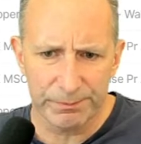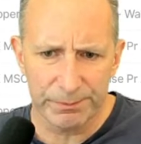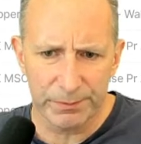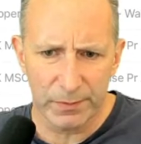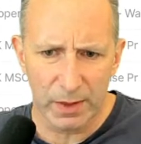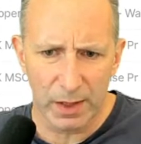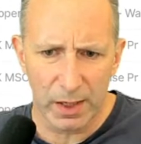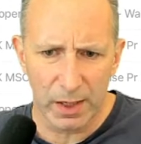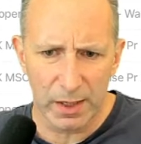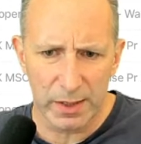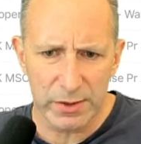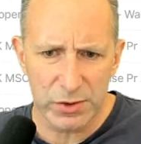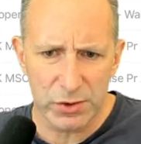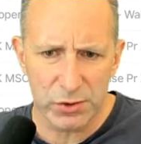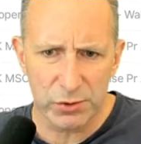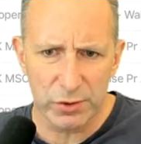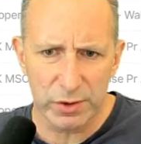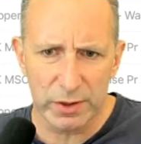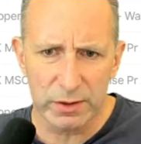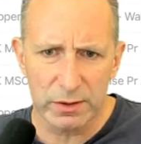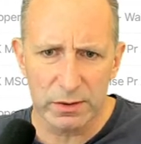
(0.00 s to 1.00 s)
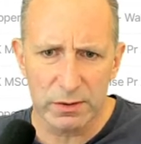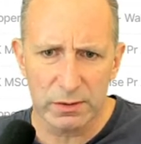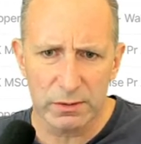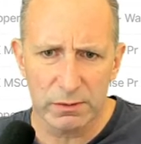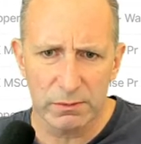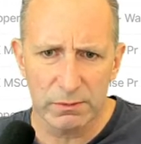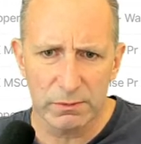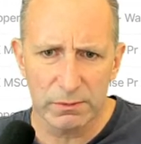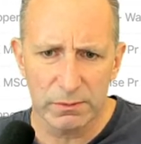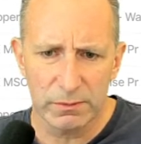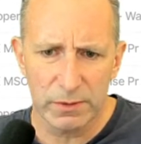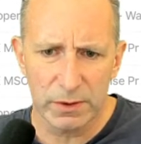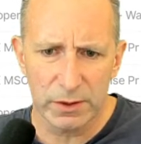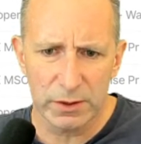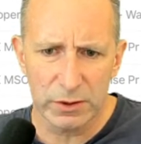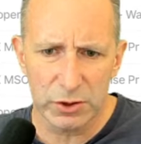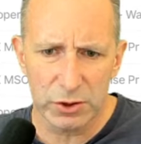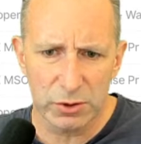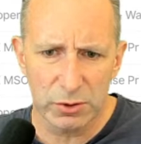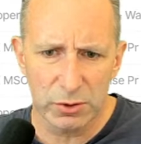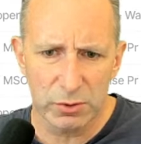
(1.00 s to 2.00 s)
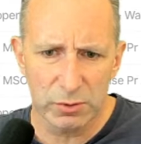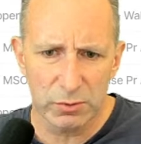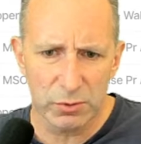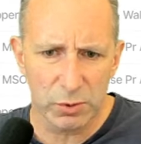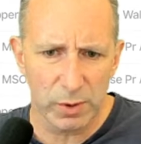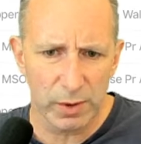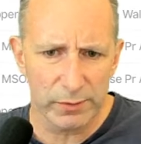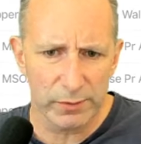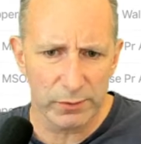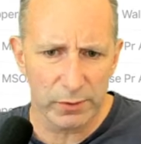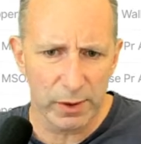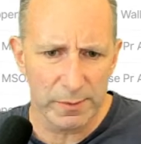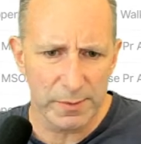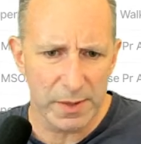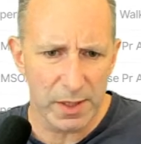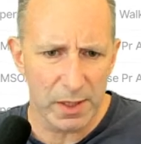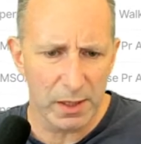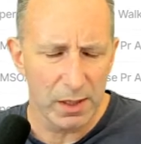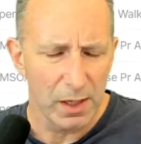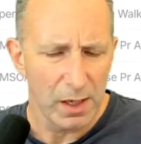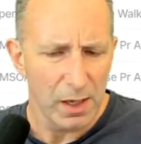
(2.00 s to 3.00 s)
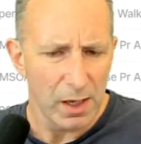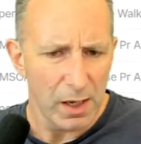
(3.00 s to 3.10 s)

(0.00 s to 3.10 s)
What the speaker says: high street issue, 12 crimes here.